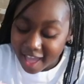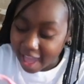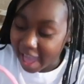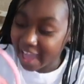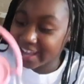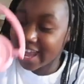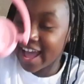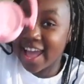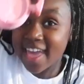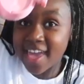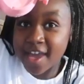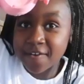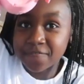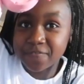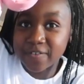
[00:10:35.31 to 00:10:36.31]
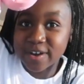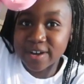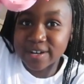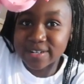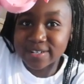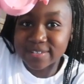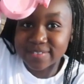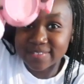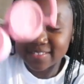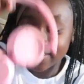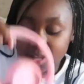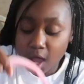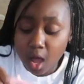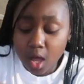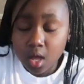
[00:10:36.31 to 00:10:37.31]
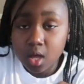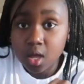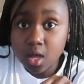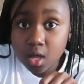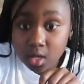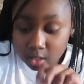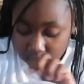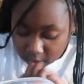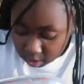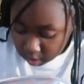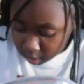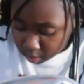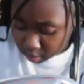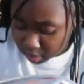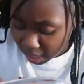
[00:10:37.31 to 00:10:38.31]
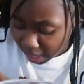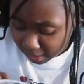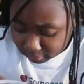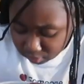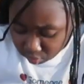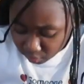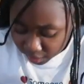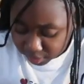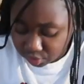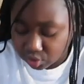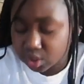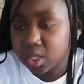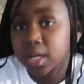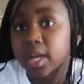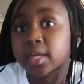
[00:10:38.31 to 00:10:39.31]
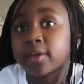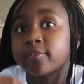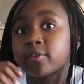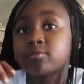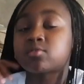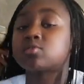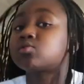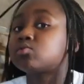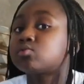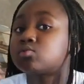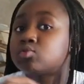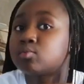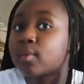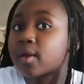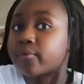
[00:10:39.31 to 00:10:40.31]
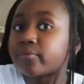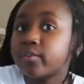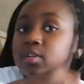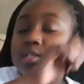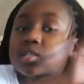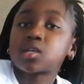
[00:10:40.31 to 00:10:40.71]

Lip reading: Did she take the composition book? Did she take the composition book? Yeah, I have two extras. Can I give them to my friends?